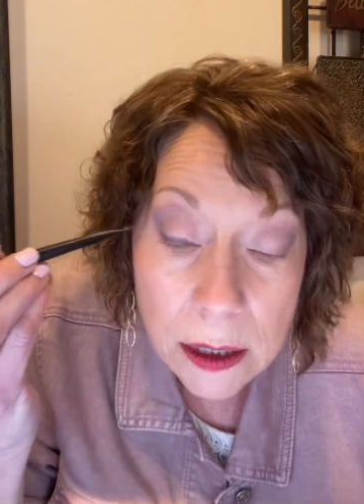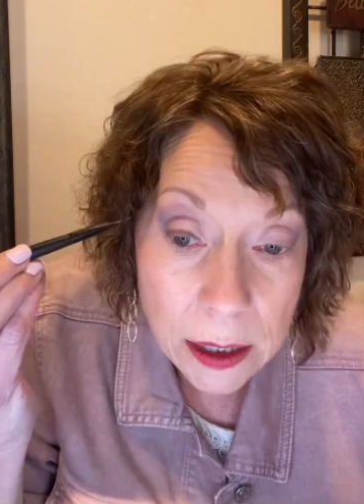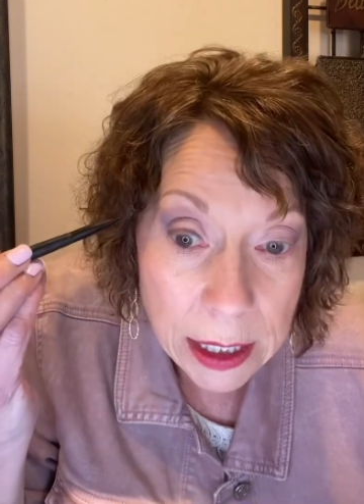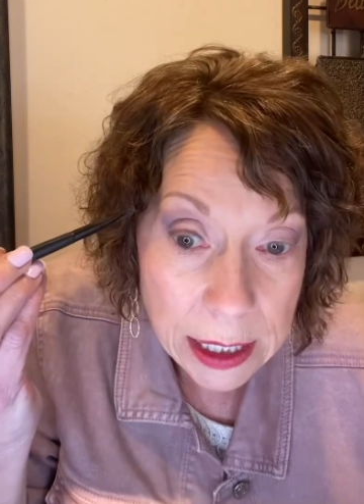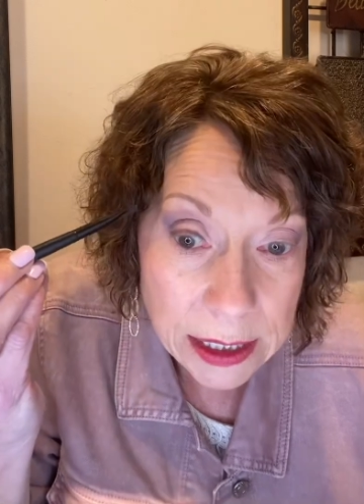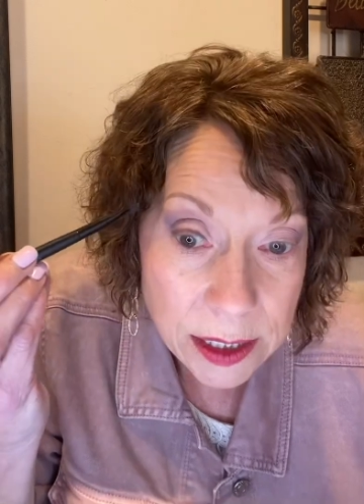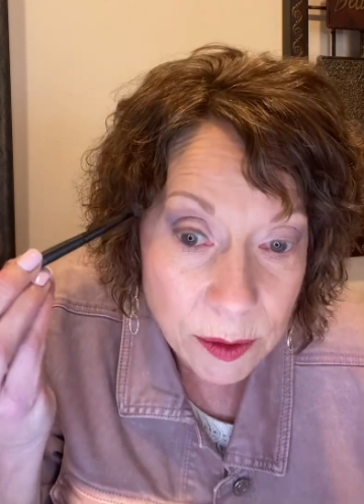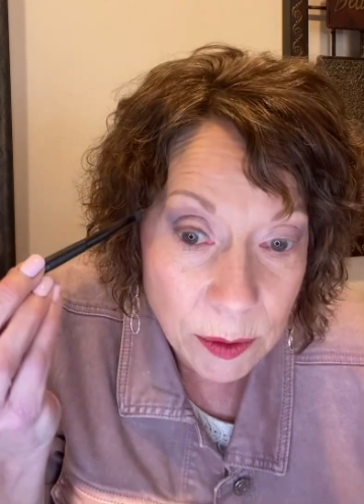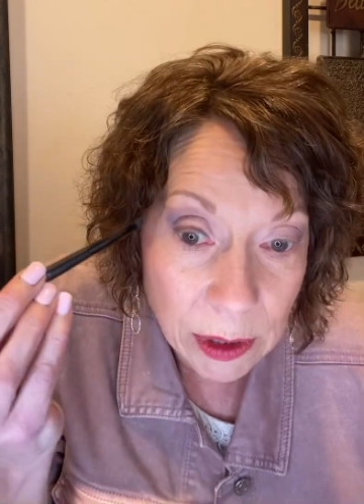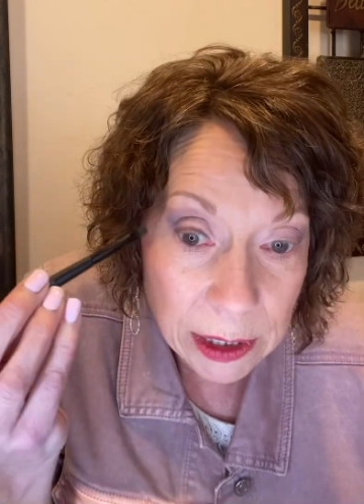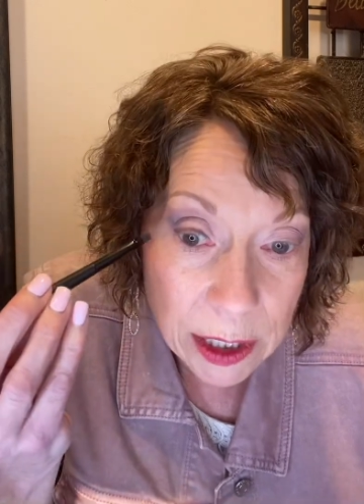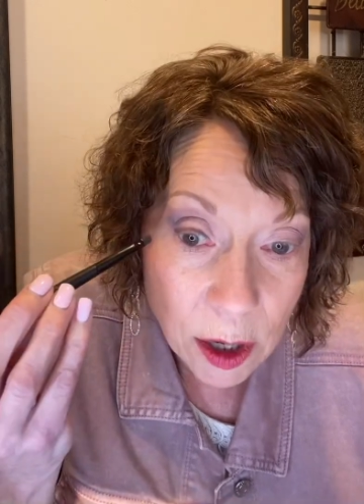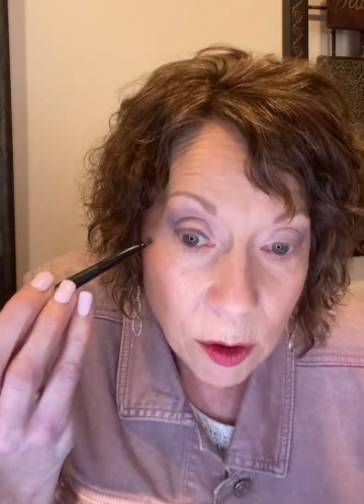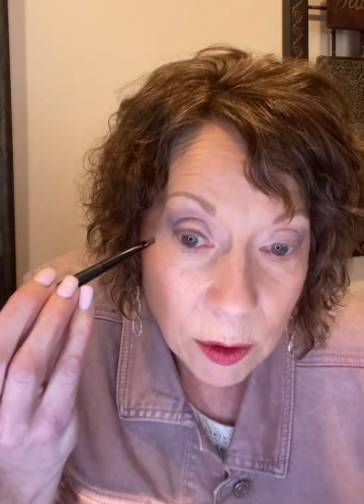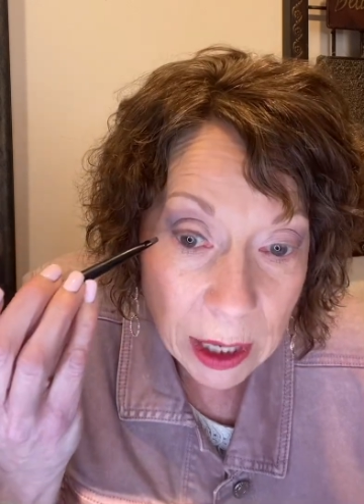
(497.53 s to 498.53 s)
It's
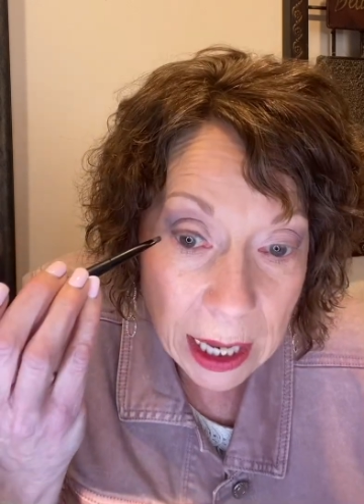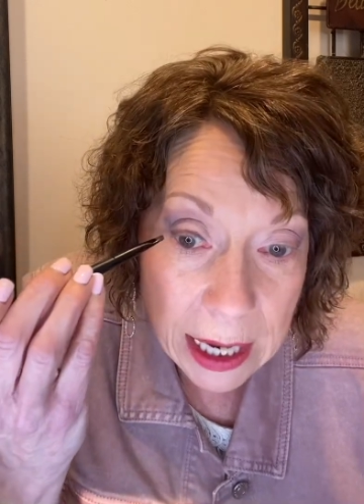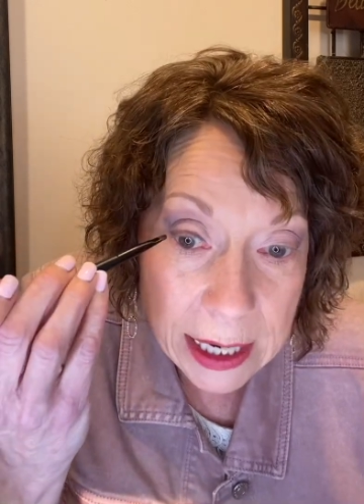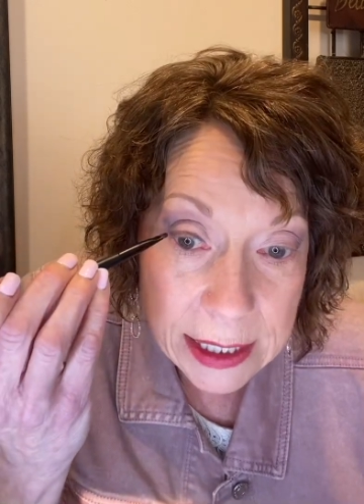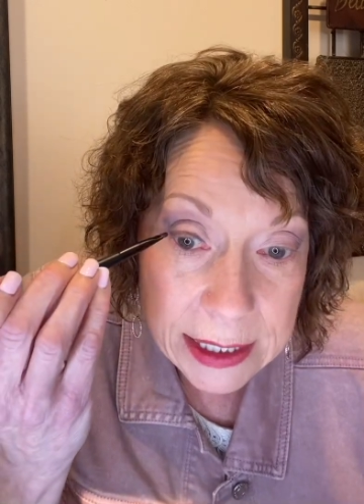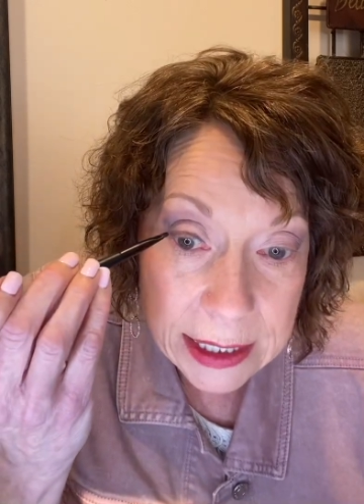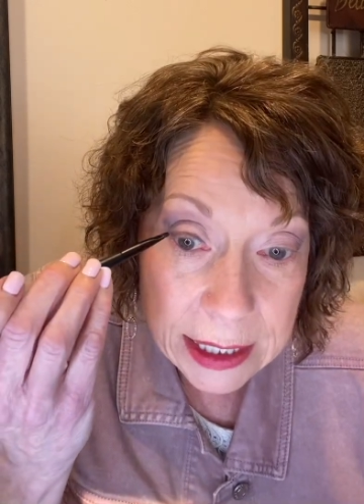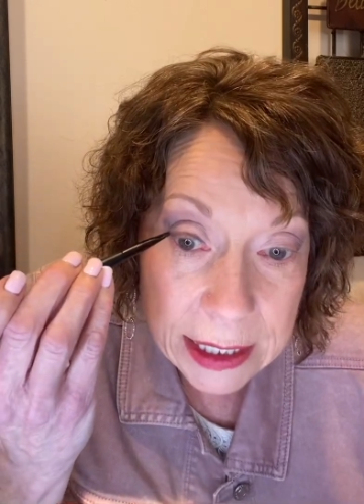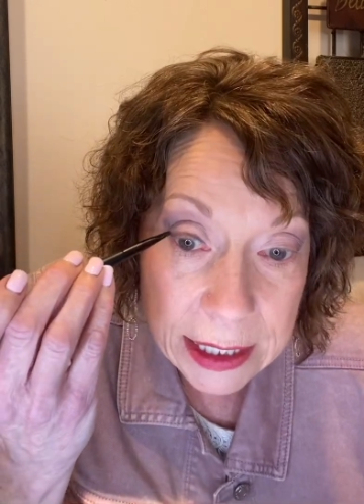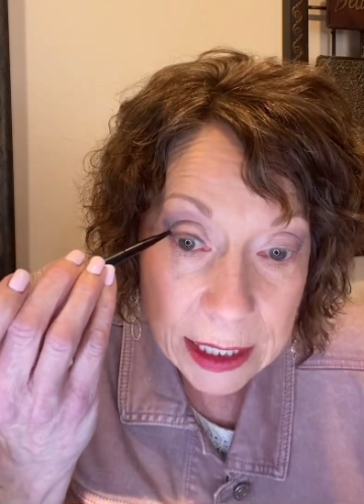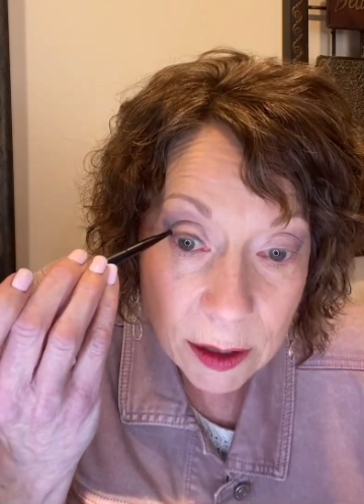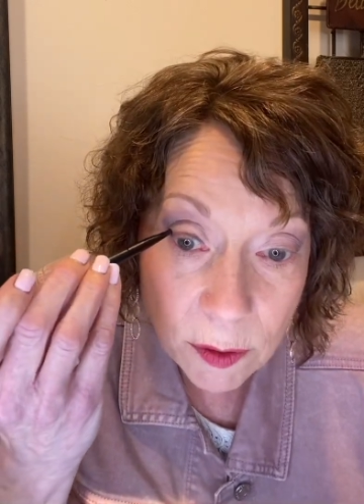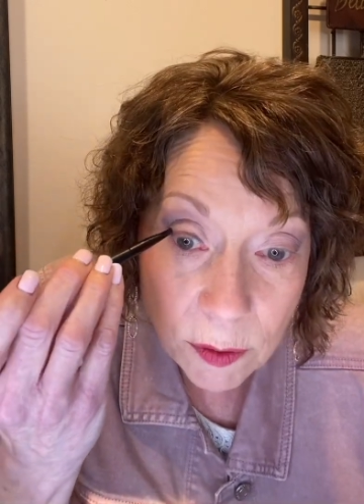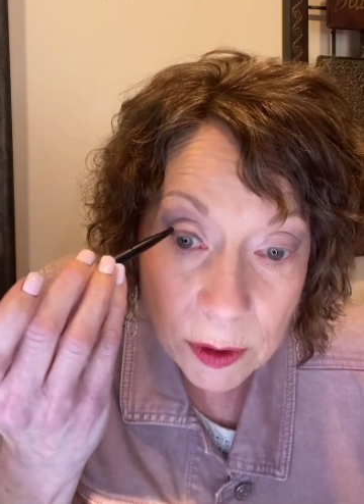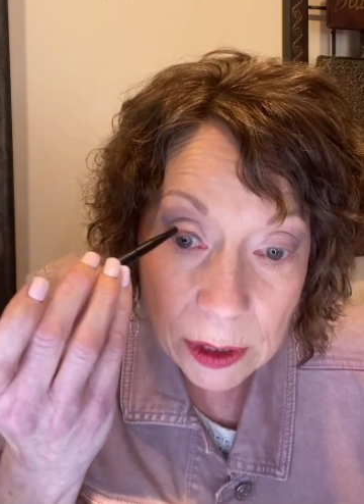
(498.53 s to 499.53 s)
really okay. It's gonna get
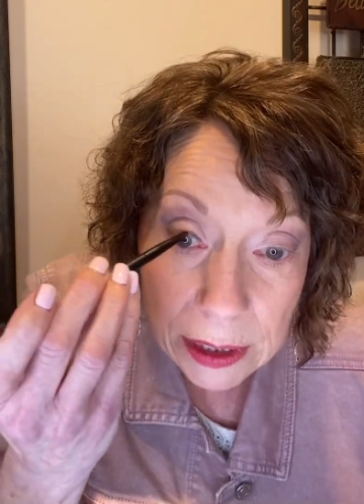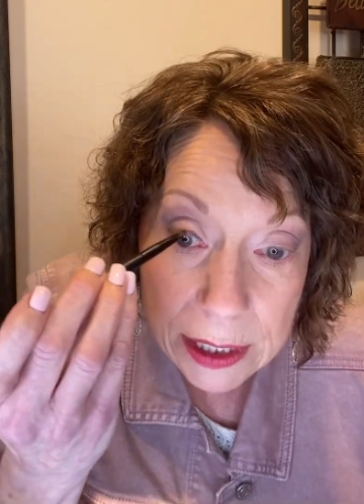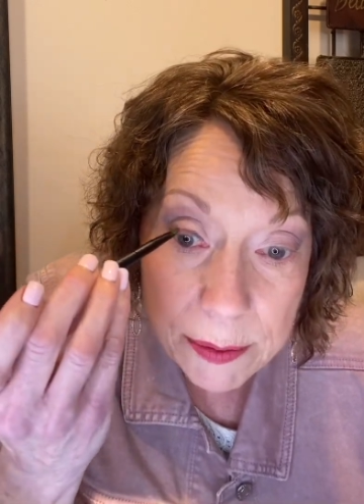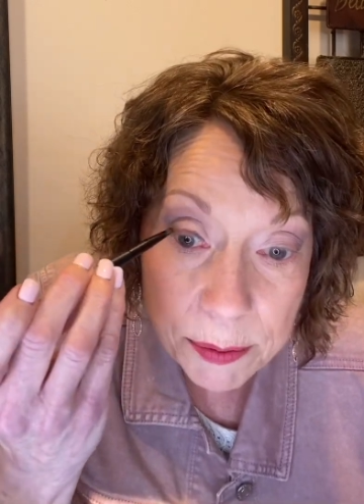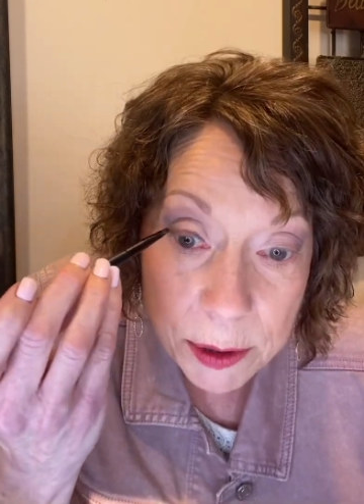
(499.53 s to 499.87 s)
really